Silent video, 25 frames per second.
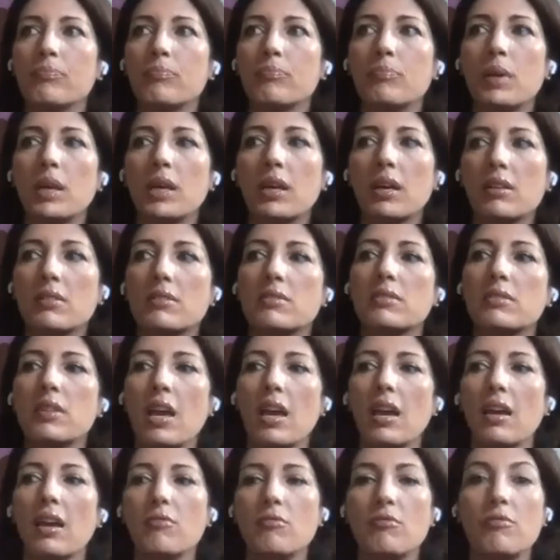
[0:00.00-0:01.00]
Because
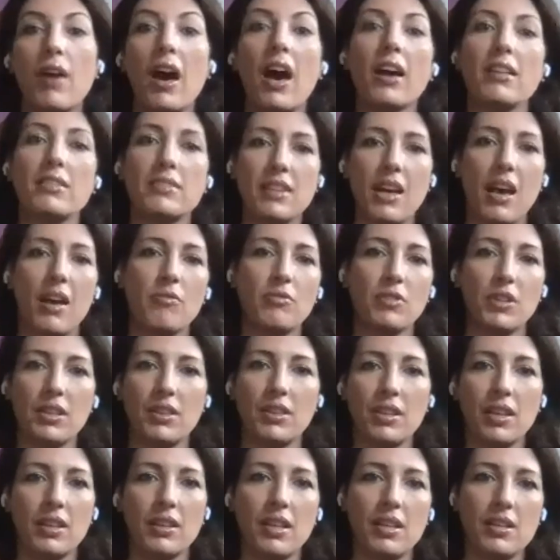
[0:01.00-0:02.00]
they vet
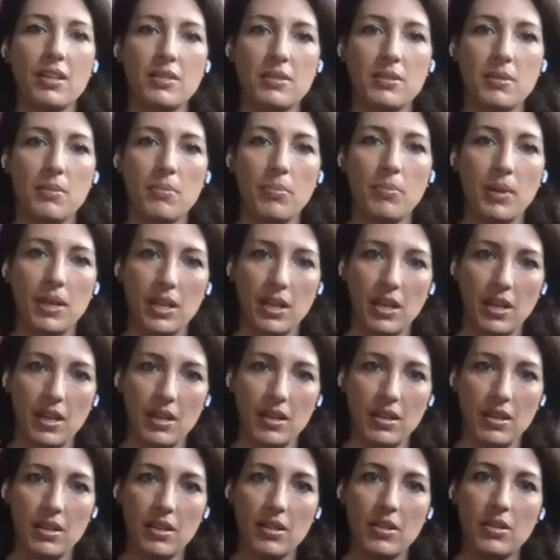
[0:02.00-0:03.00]
everything that's
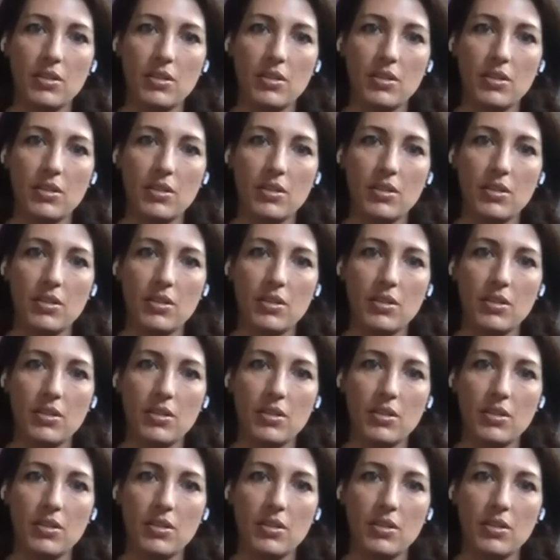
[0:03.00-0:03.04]
submitted.